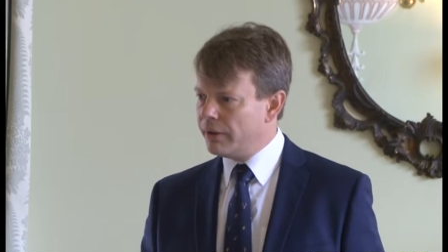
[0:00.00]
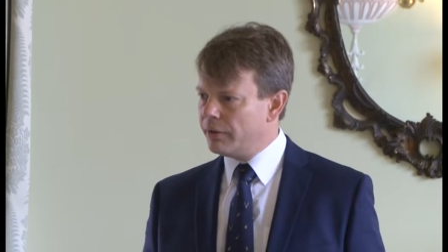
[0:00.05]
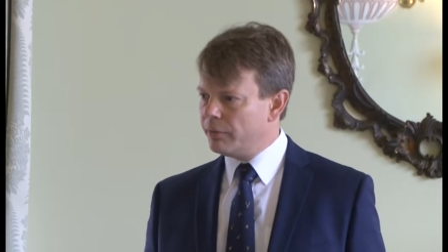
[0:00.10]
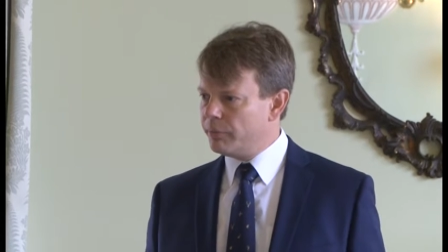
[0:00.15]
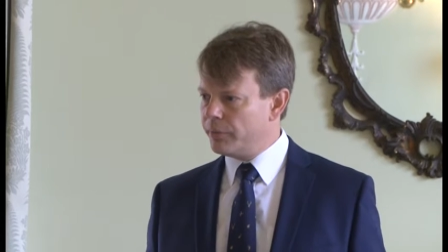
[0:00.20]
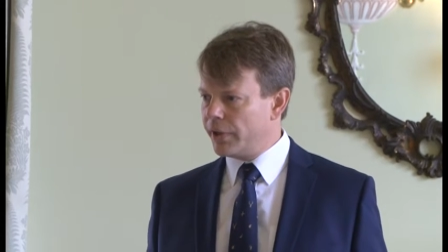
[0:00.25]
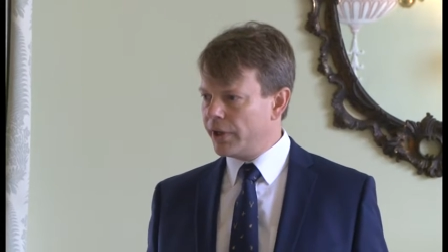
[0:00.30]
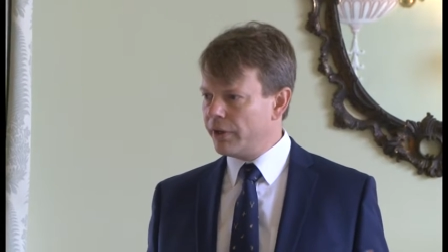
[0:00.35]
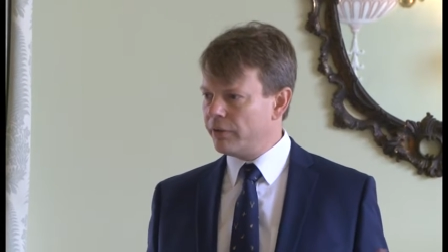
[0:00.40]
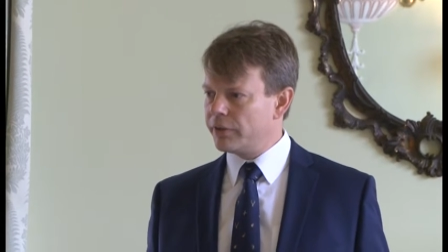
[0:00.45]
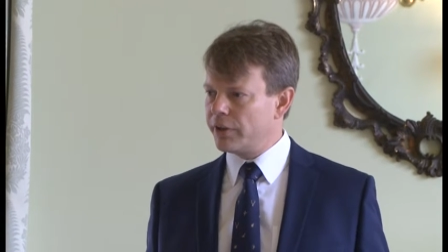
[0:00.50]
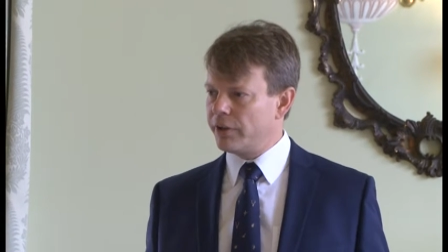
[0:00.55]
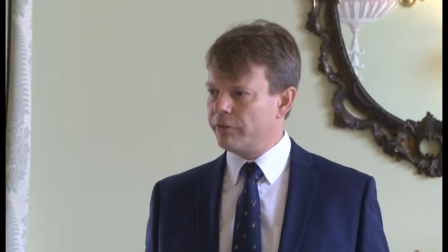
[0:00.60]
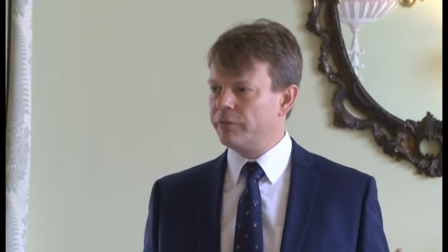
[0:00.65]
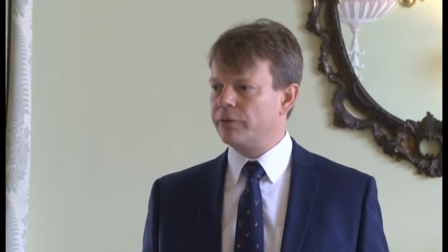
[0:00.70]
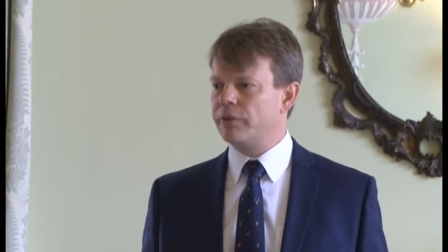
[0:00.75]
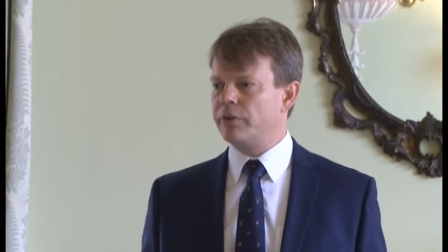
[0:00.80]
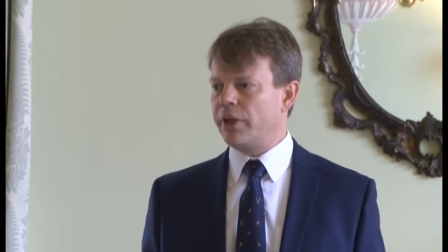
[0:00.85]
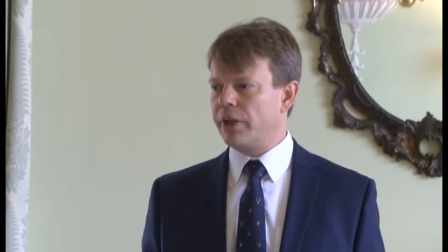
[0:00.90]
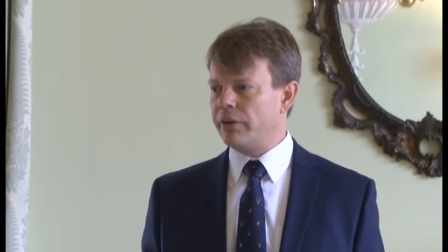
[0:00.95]
without
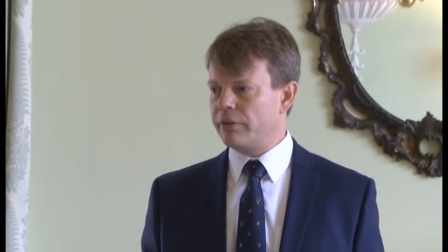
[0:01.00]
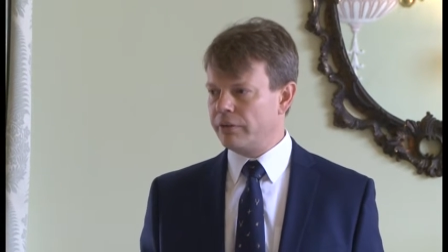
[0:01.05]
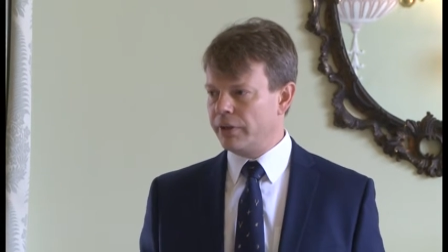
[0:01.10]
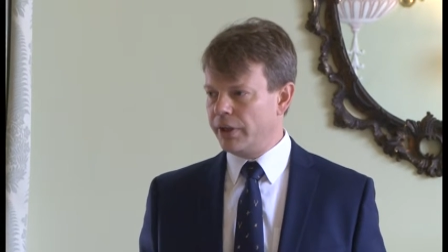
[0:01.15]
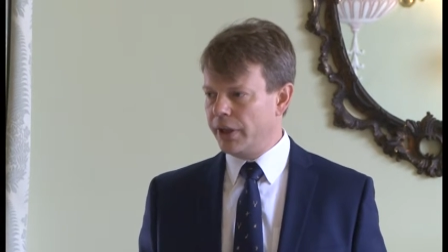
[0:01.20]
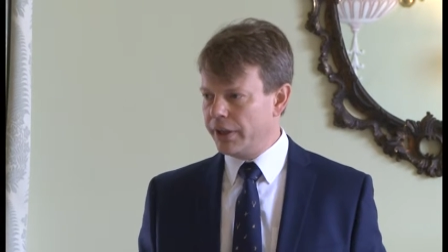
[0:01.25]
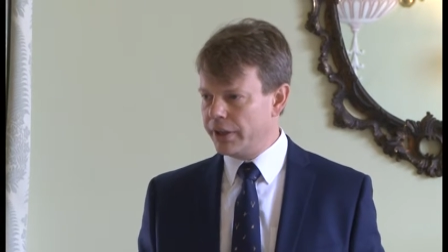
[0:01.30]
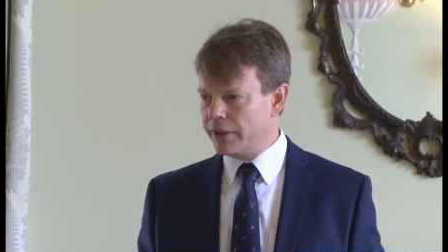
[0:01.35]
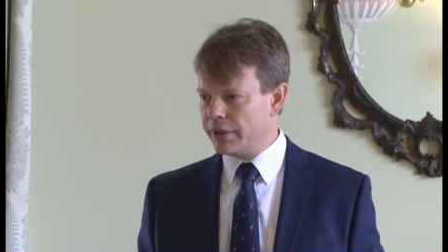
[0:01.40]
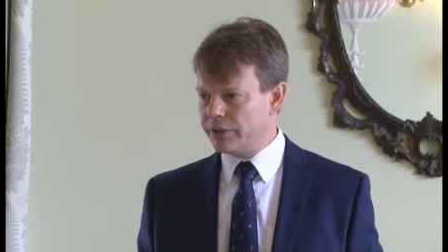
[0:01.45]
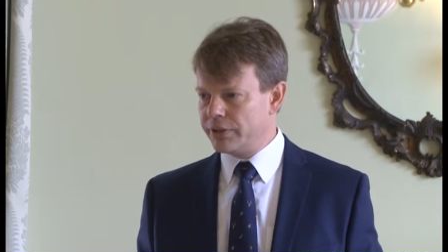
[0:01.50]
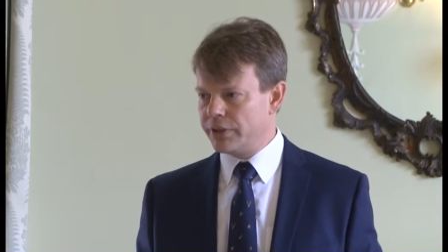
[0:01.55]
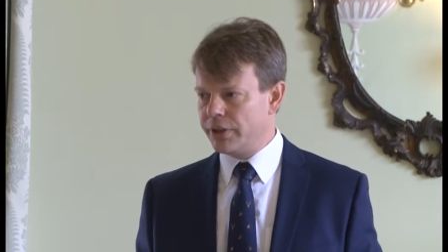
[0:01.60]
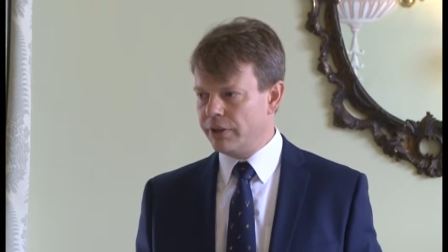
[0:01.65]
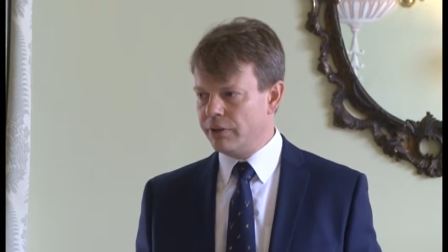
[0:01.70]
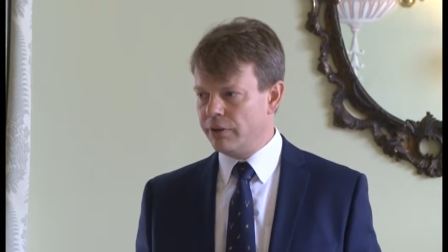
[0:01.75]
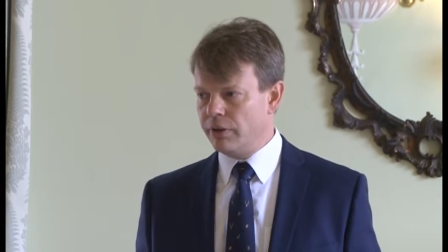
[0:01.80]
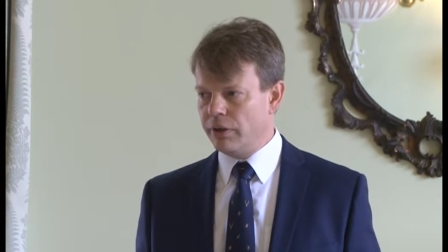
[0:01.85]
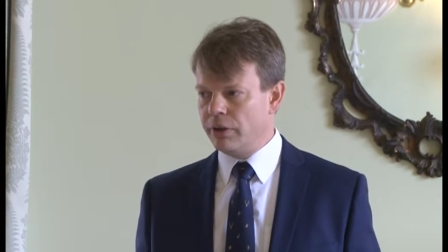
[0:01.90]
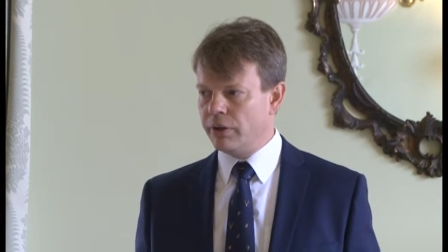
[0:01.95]
having to get the acres
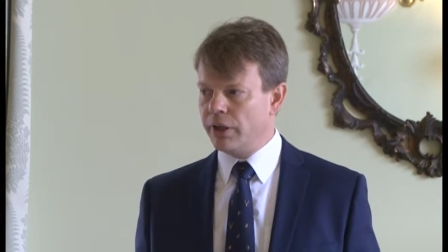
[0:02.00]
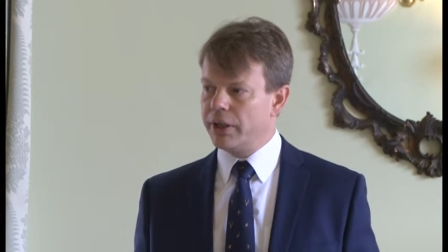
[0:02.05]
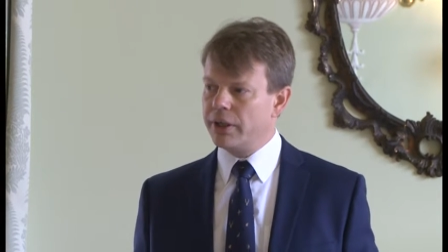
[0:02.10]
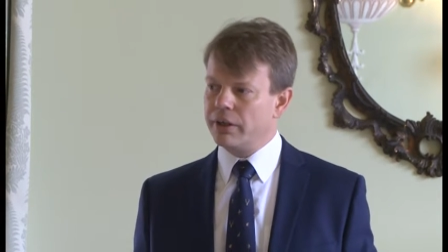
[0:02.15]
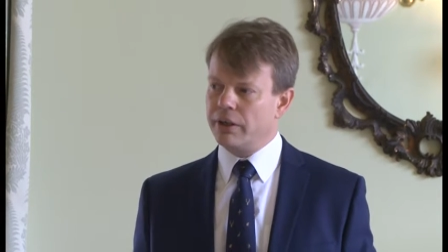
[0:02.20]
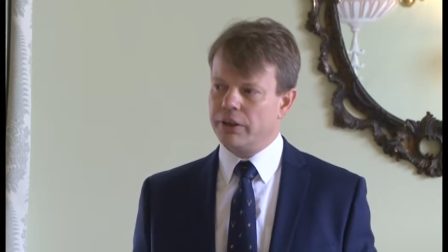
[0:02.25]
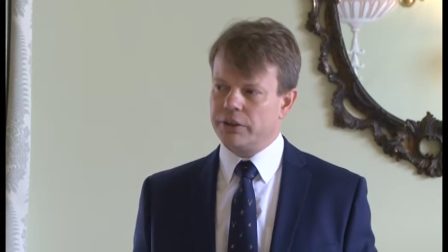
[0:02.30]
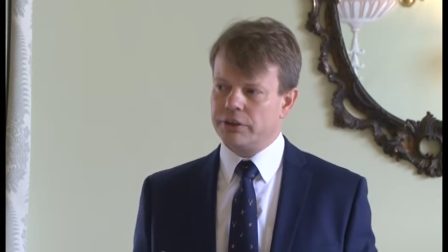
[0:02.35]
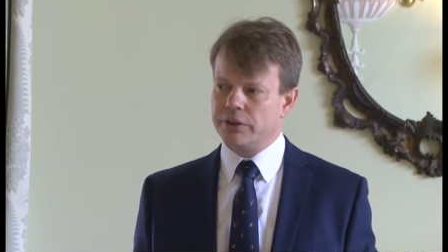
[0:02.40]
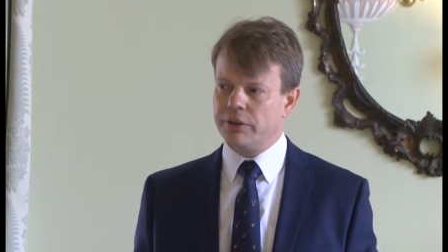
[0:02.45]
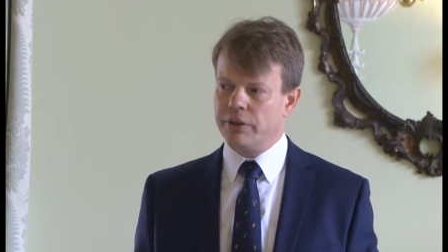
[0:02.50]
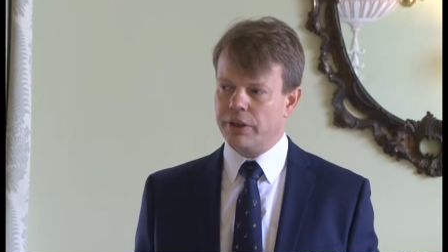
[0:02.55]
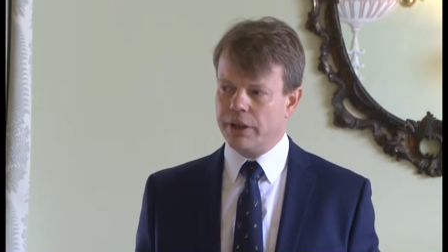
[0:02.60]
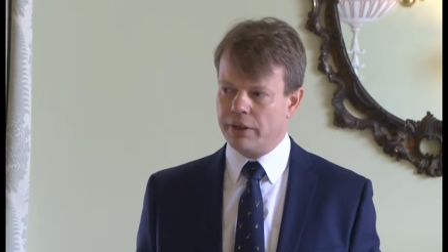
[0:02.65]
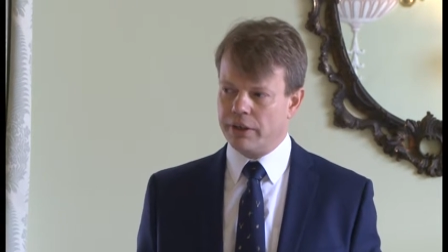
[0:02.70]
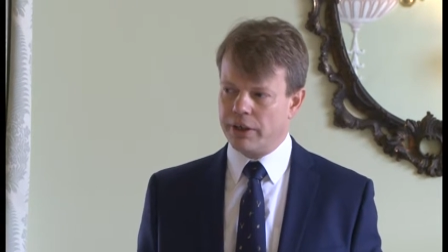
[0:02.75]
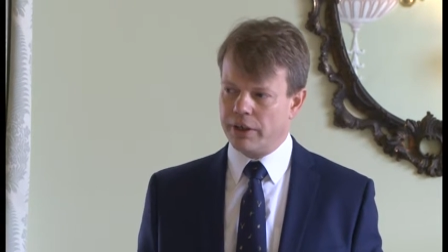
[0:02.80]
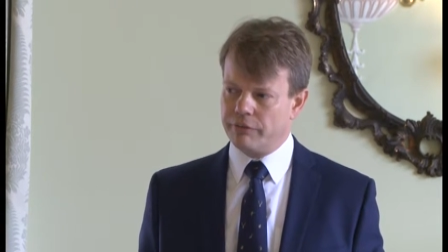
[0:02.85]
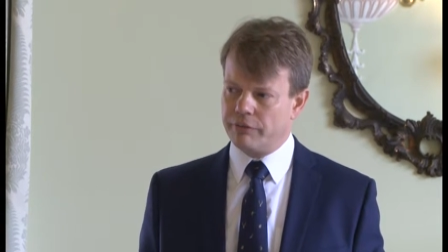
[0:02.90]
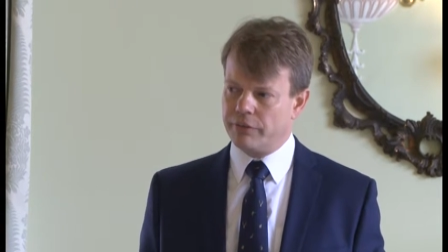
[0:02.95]
in, and they can actually now
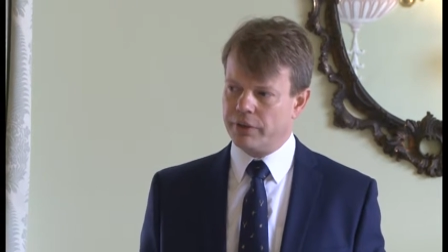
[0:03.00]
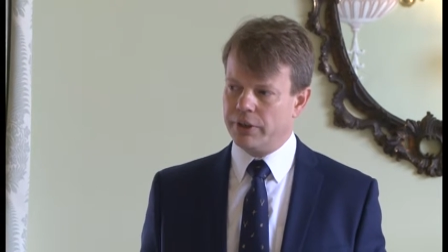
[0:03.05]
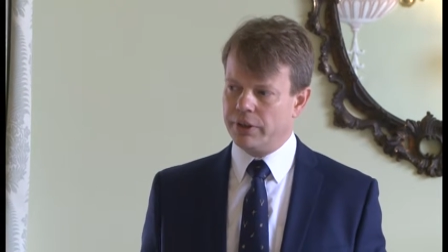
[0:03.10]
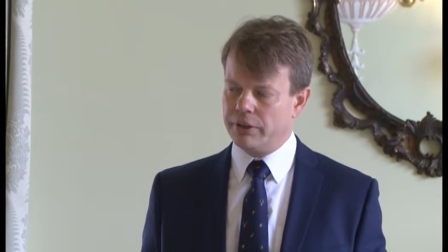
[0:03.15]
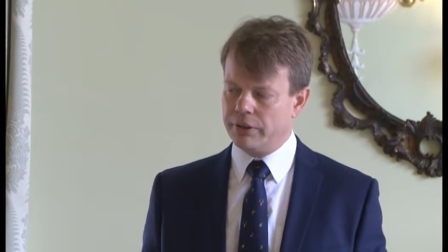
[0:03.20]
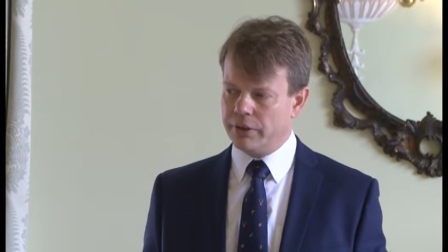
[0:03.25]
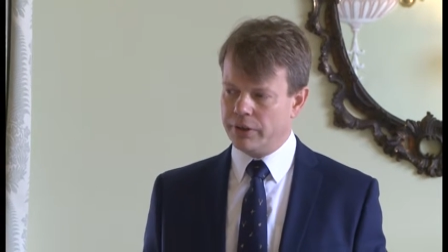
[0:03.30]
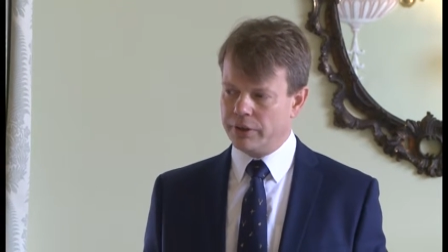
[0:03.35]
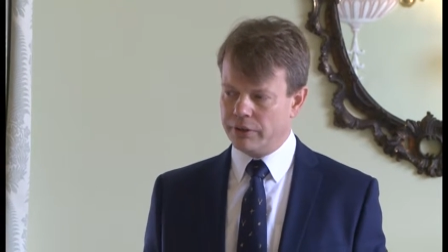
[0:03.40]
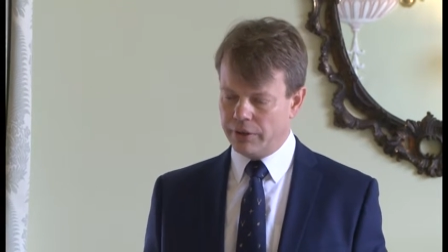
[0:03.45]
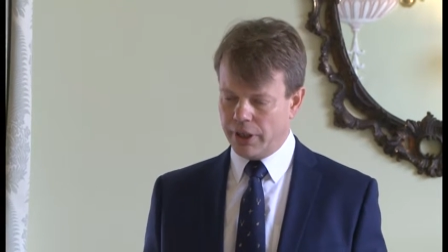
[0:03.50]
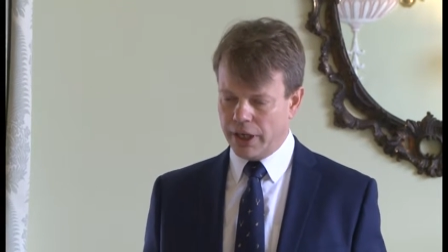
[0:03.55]
have the